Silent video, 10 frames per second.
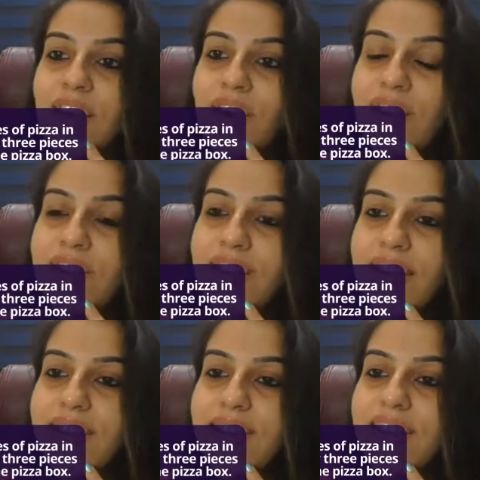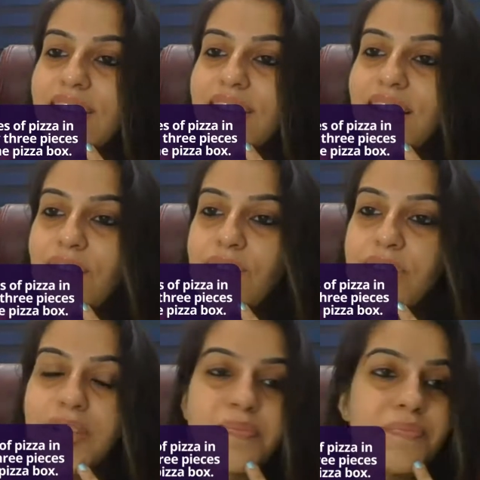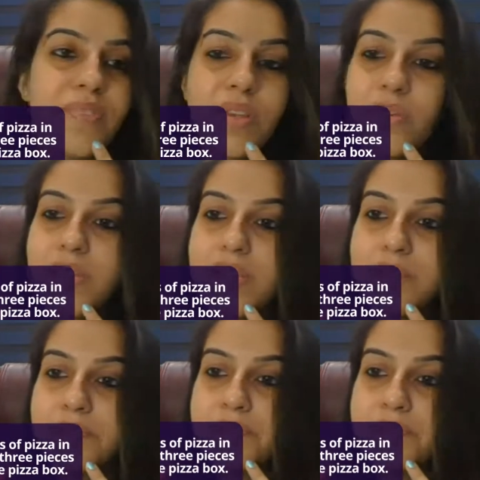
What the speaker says: All right. Lovely. Okay.